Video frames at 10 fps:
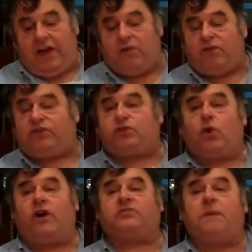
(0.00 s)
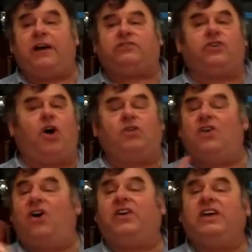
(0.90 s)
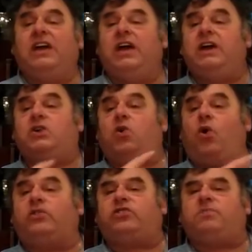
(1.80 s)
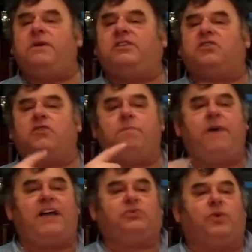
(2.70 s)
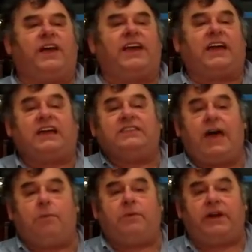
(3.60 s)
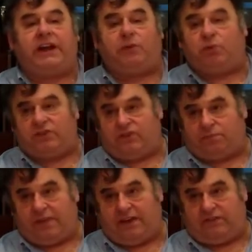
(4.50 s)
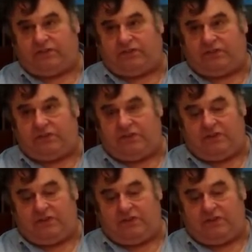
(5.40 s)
He restores my soul. No, he causes me to repent when I get contaminated with this place